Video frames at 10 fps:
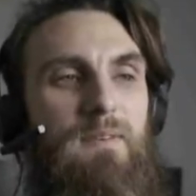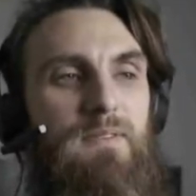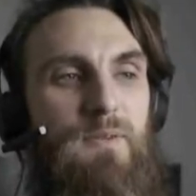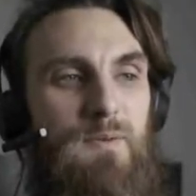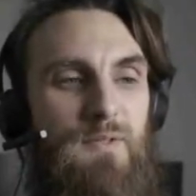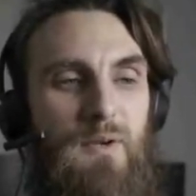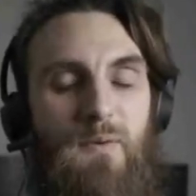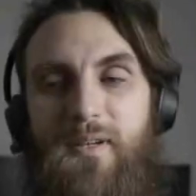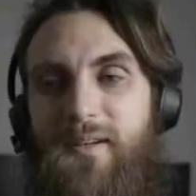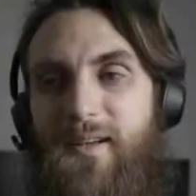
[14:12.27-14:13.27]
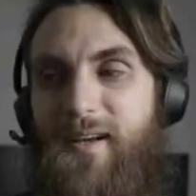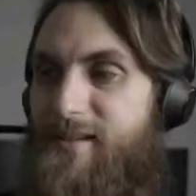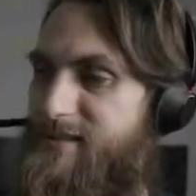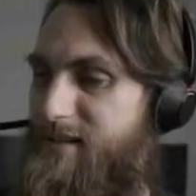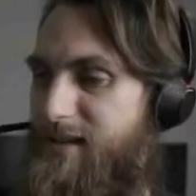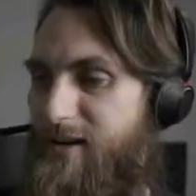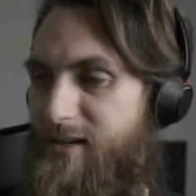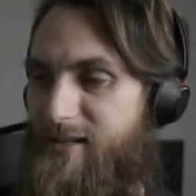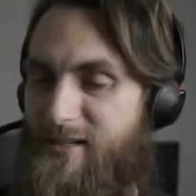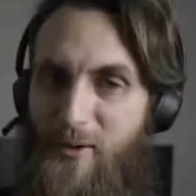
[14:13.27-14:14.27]
So what's going on, guys? How
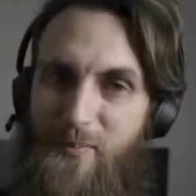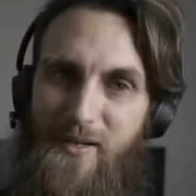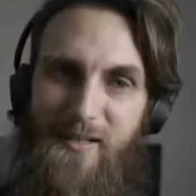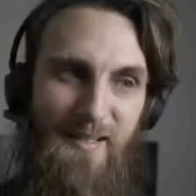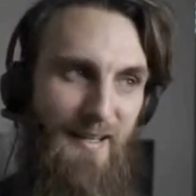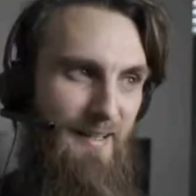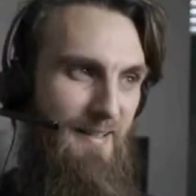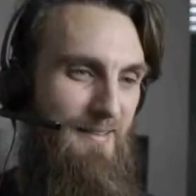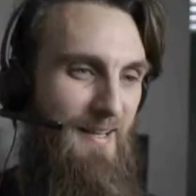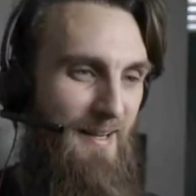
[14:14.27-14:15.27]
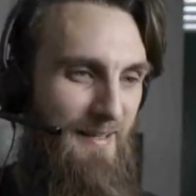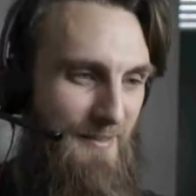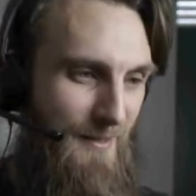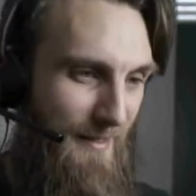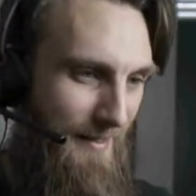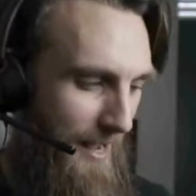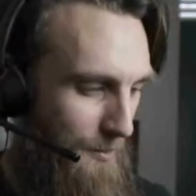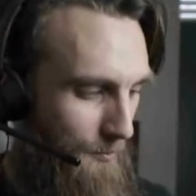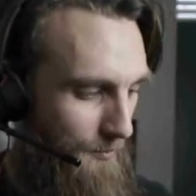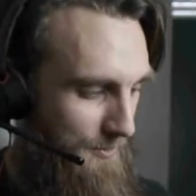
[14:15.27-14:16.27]
can I help you today? You got an
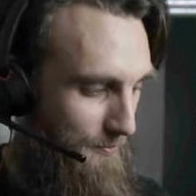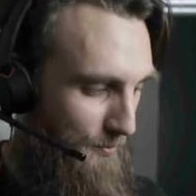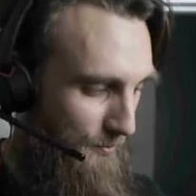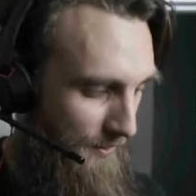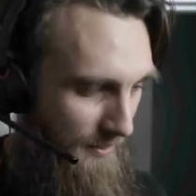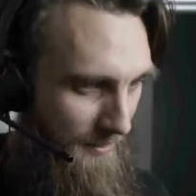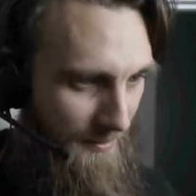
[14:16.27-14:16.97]
hour with your boy.